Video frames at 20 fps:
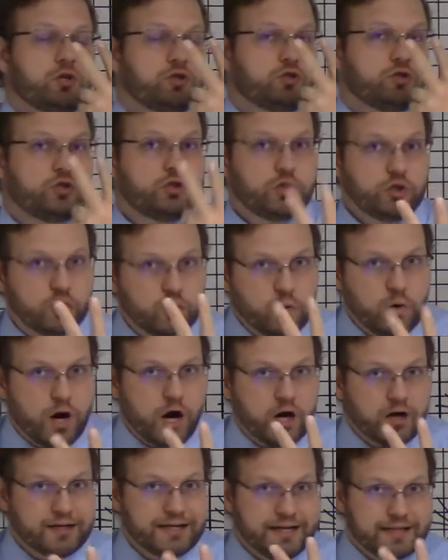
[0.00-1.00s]
2
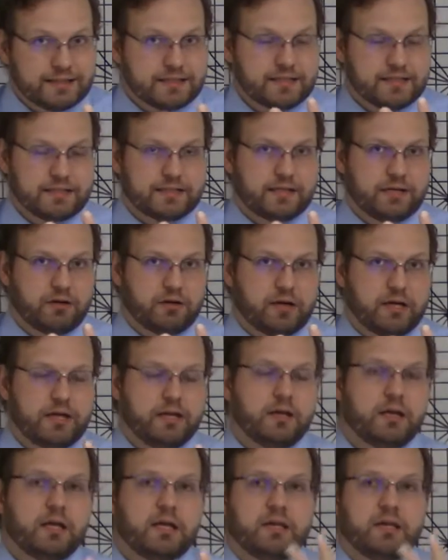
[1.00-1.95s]
are necessary.